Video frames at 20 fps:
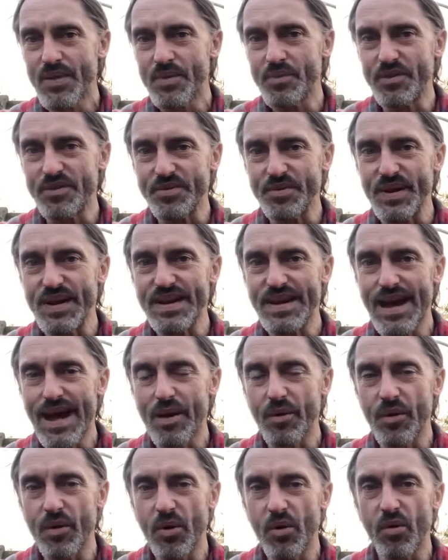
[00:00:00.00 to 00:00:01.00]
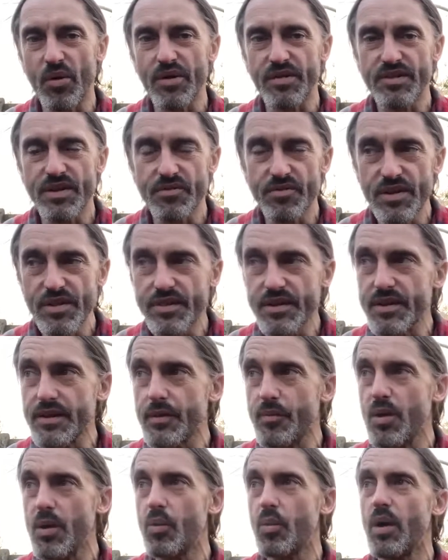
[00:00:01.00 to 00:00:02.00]
between now and August, everything
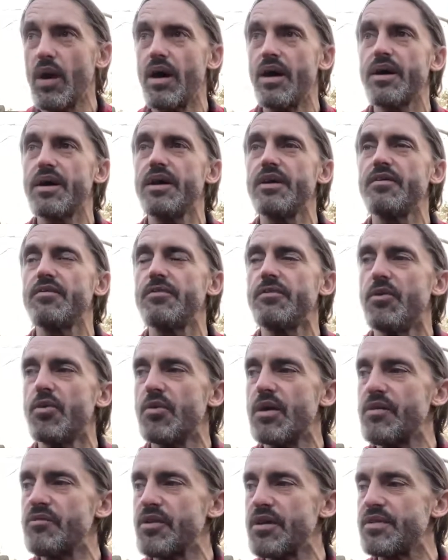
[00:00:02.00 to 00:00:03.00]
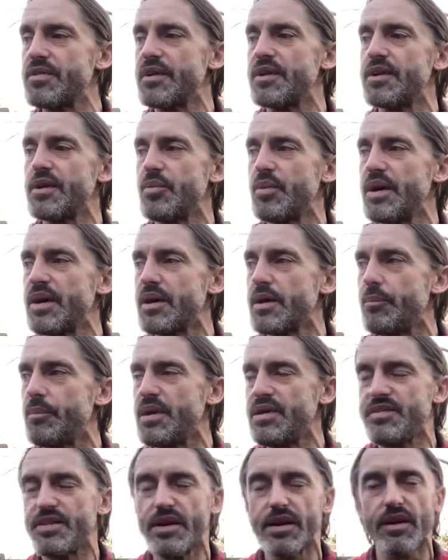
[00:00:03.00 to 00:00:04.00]
that we're working for, everything that we're
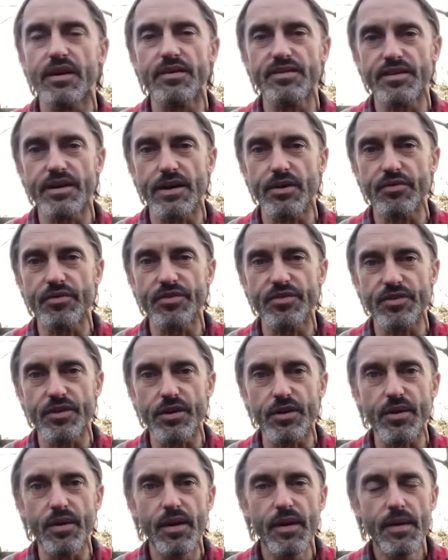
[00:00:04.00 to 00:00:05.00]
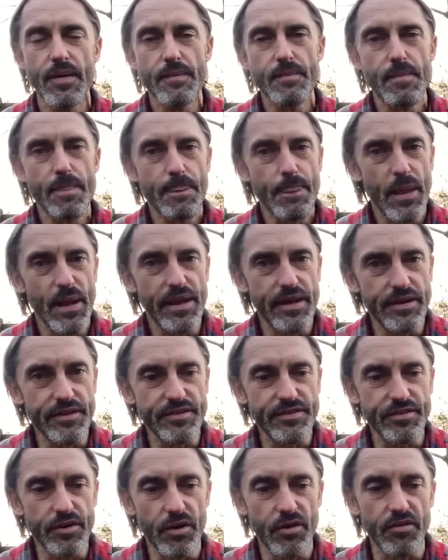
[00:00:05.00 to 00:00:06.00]
committing ourselves to,
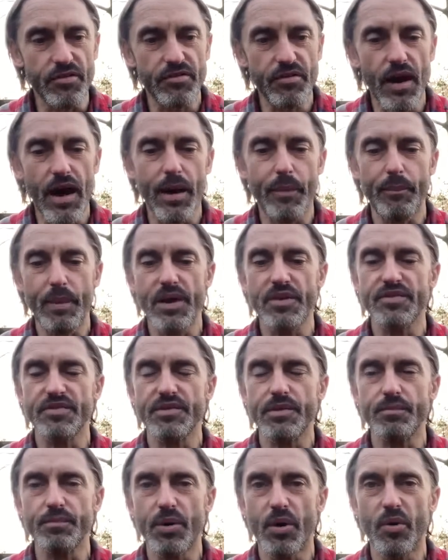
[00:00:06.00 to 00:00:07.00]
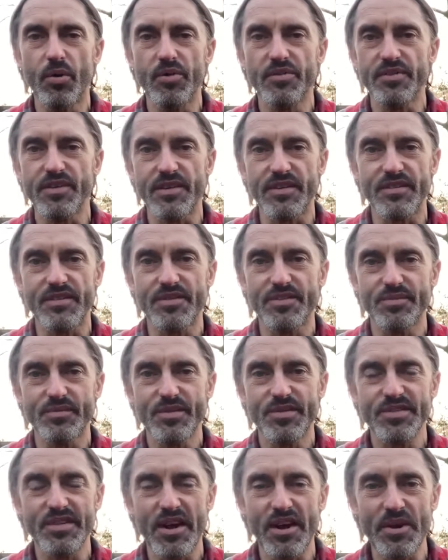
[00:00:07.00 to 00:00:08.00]
is of utmost importance.
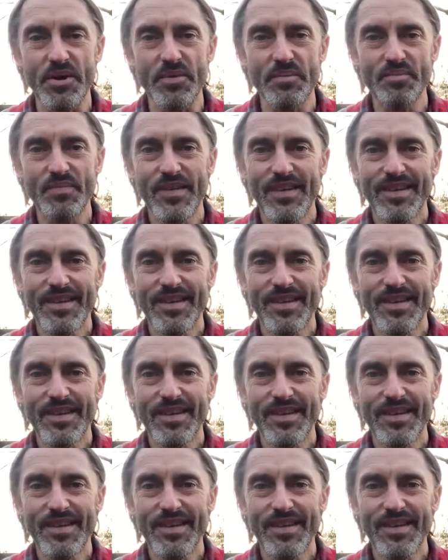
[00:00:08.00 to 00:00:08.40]
So